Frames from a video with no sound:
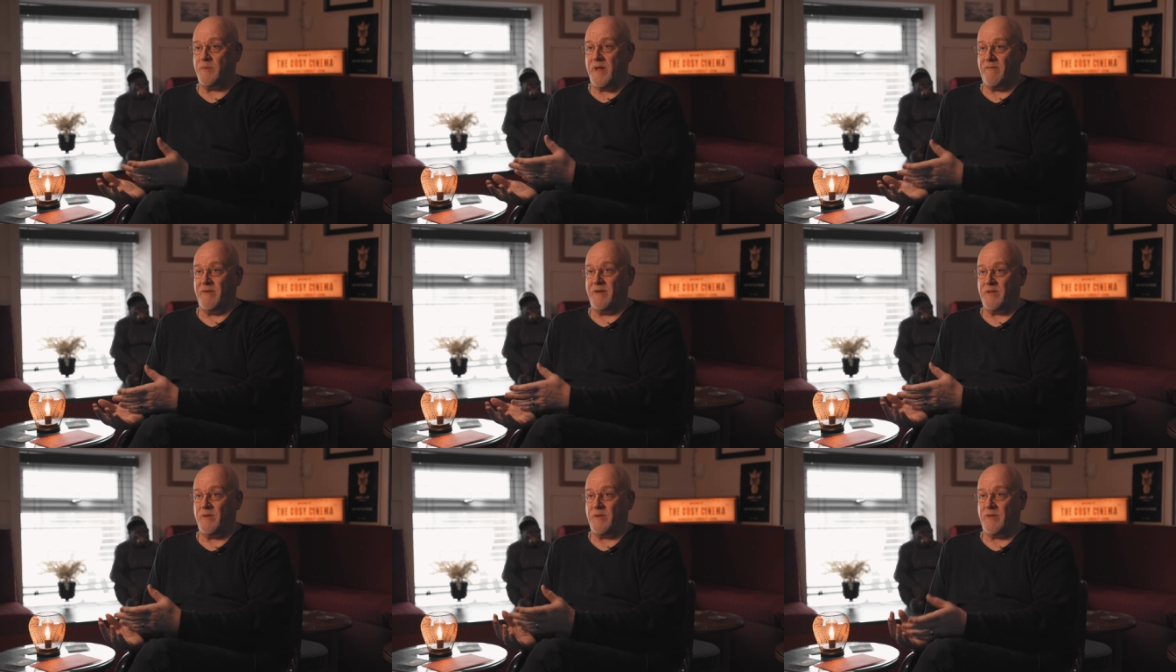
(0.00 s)
having the
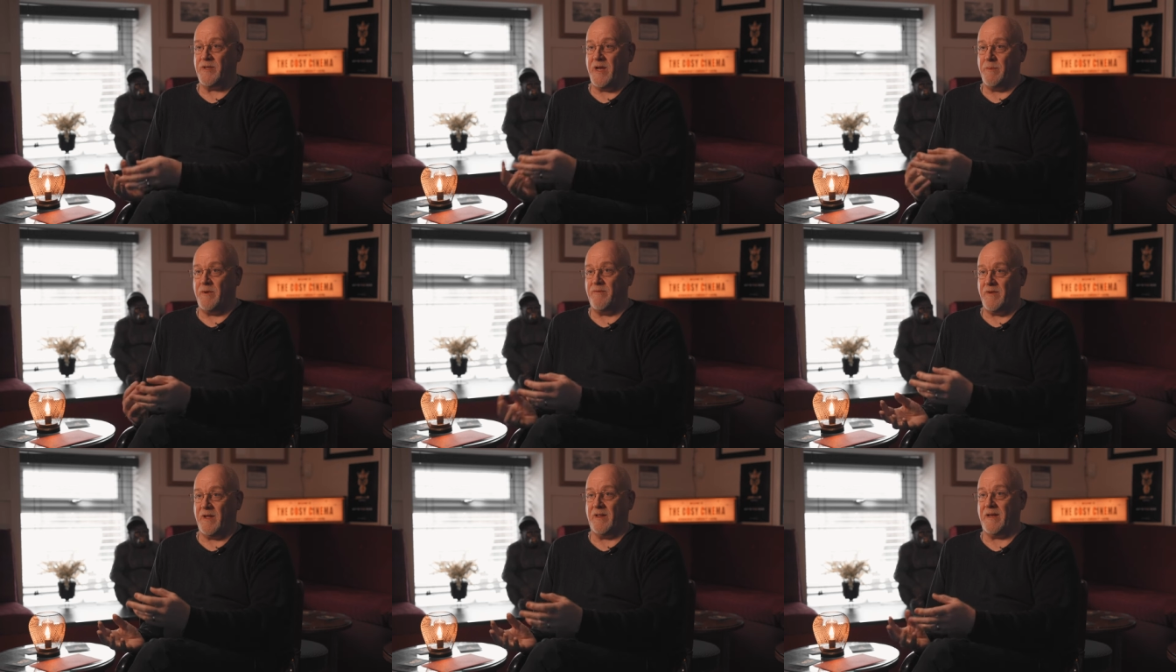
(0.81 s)
sort of cinema
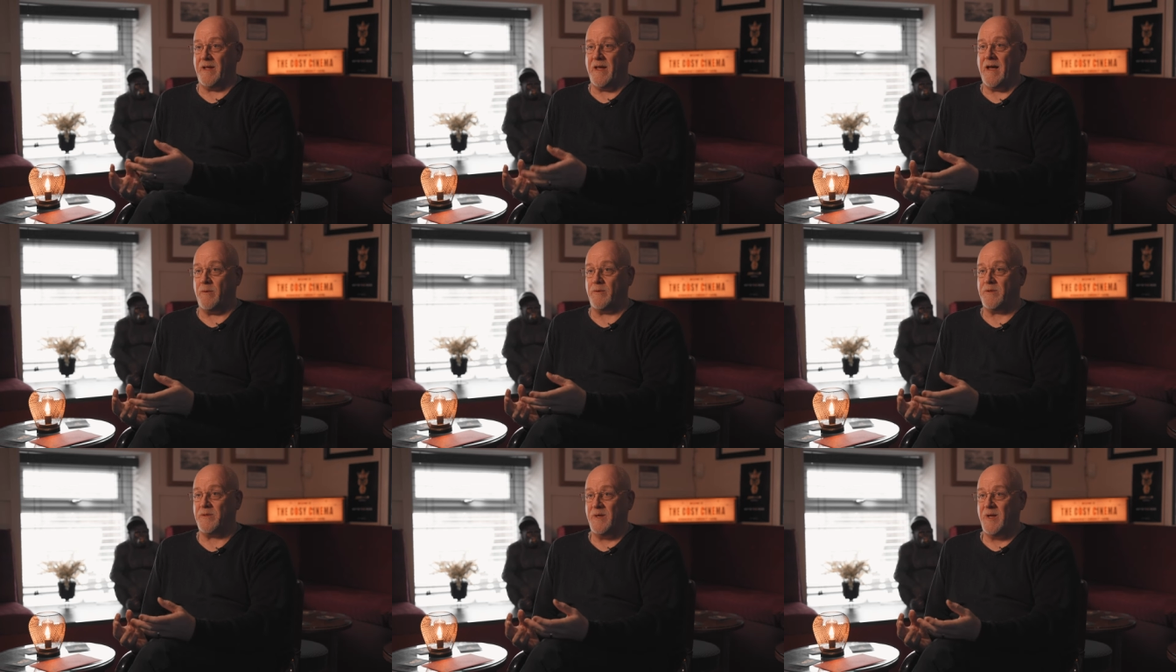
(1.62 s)
feel in a
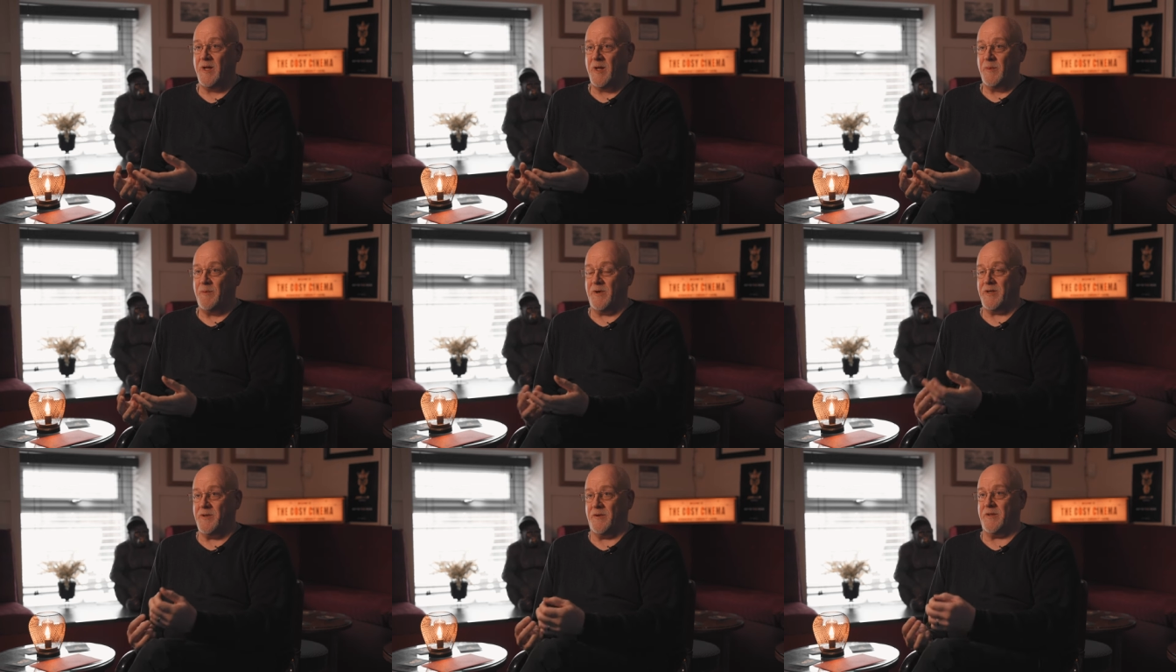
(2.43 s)
house, but
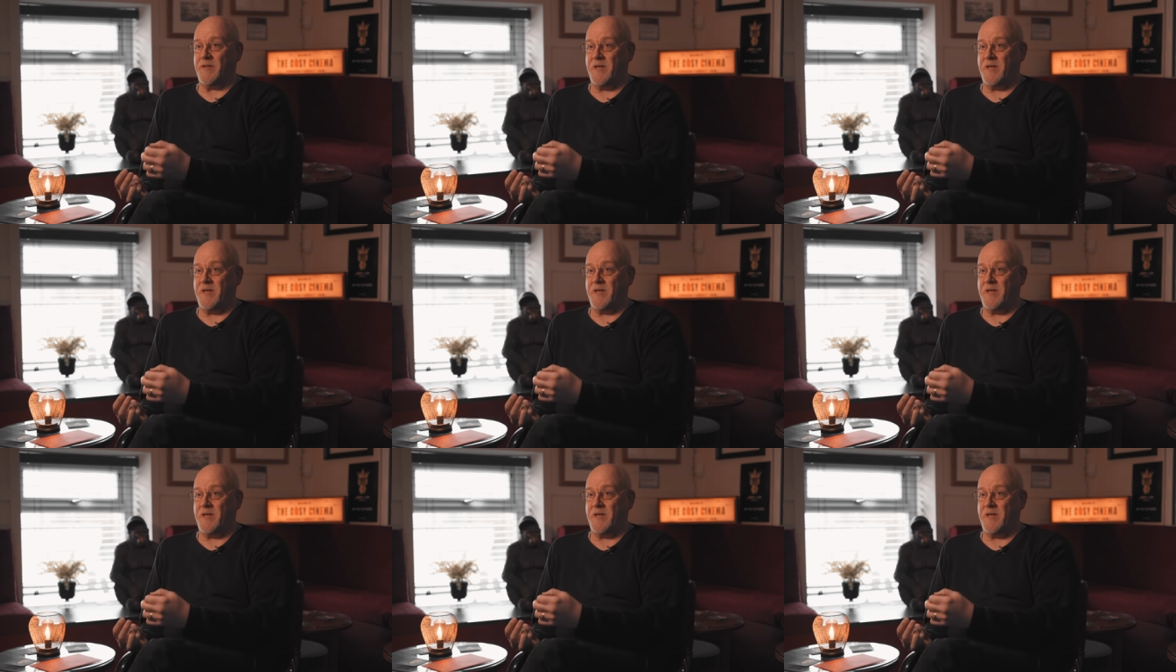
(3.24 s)
it's not the